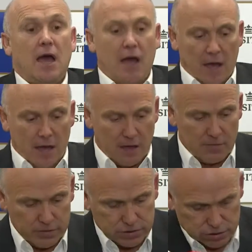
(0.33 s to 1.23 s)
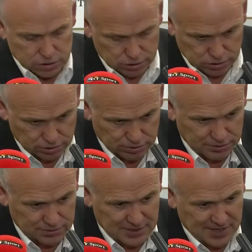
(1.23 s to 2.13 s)
Um,
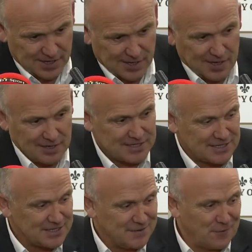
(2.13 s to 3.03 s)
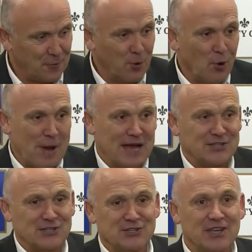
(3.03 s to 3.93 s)
listen, it's a football
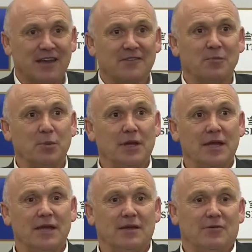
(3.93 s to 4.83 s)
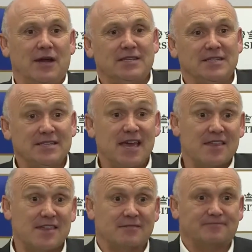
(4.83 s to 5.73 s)
match and you have to play right to the
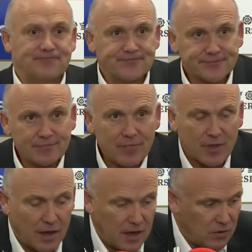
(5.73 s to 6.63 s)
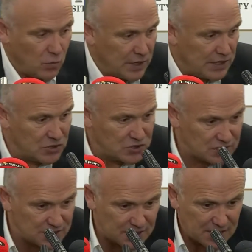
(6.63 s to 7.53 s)
death. And we
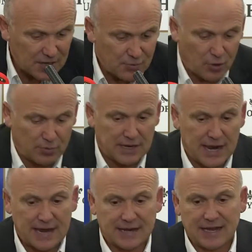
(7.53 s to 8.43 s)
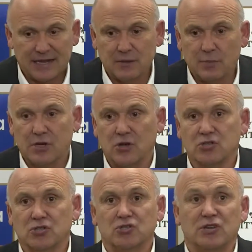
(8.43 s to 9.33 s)
just probably lacked that little bit of
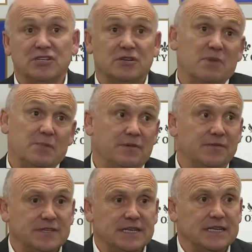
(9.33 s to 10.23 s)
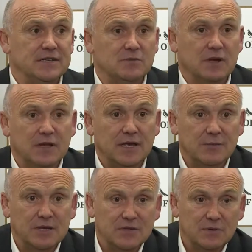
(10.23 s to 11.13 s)
concentration and maybe fatigue as well
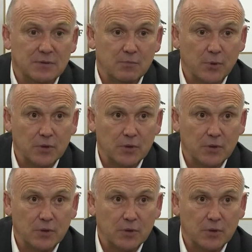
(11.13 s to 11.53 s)
came into it.